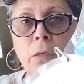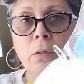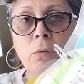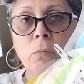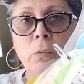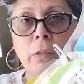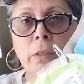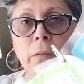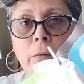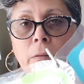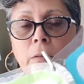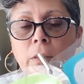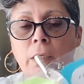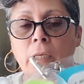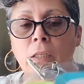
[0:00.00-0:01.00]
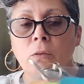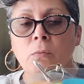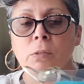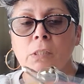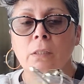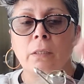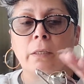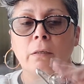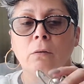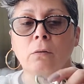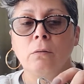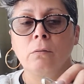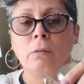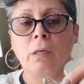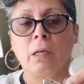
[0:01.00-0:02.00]
When Keith was
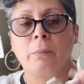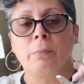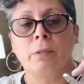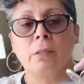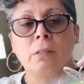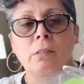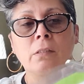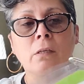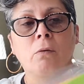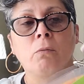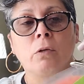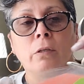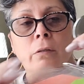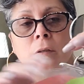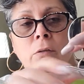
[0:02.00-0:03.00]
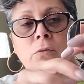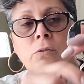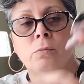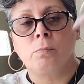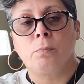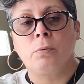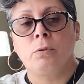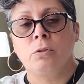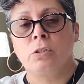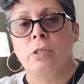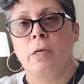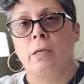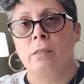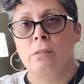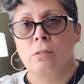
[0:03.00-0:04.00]
little, and I put this on one of those pull
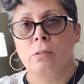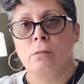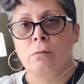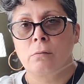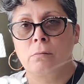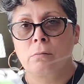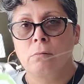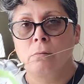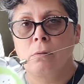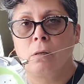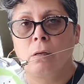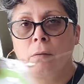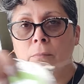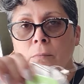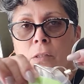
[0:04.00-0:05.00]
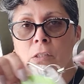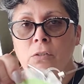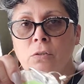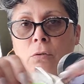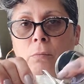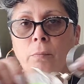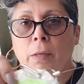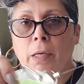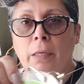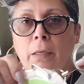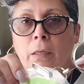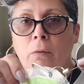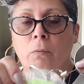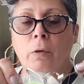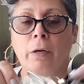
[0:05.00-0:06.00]
change that you can buy
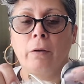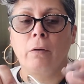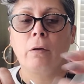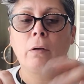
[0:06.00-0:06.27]
anywhere,